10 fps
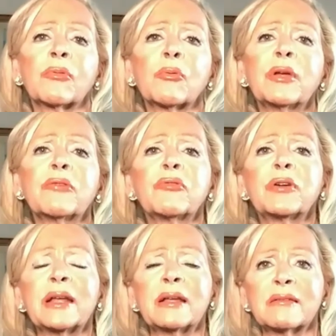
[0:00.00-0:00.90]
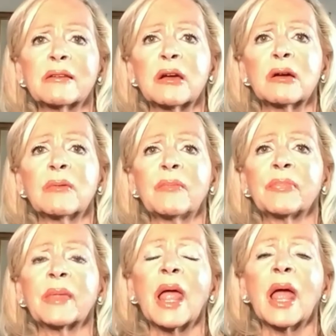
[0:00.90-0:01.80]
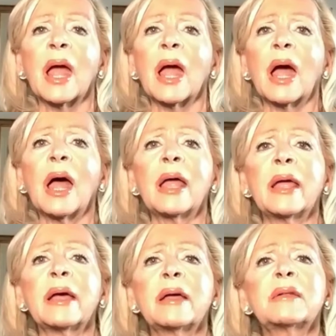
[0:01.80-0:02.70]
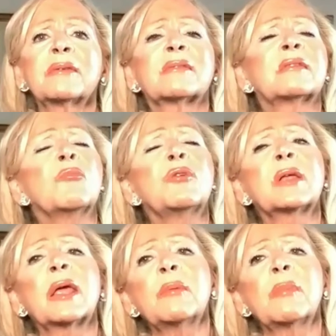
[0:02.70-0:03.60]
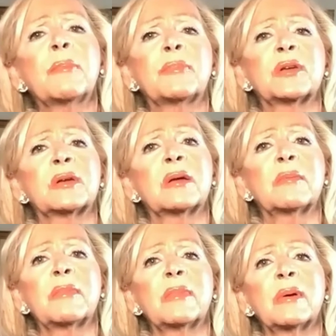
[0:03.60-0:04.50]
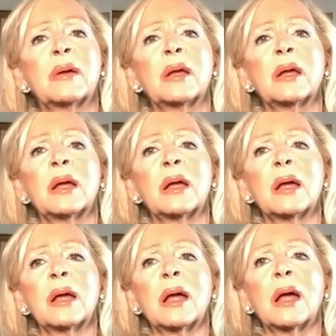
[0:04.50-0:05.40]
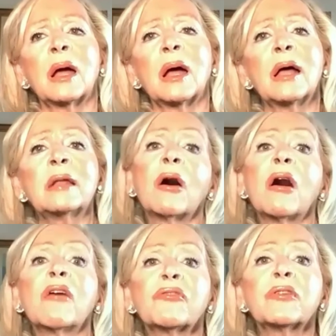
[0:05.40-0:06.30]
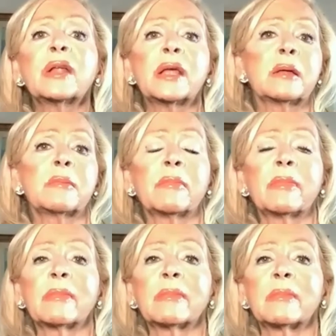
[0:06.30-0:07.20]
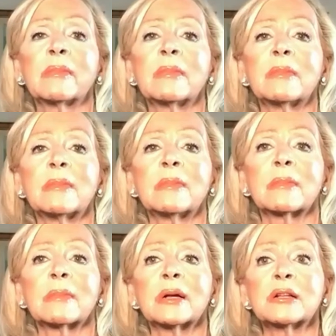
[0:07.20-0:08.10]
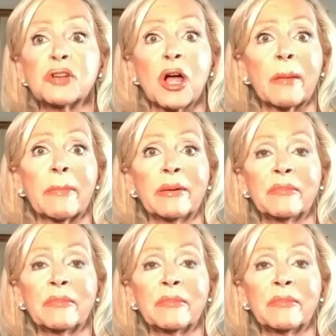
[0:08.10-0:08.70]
3 or 4 days ago. And someone came up to him and offered him a job.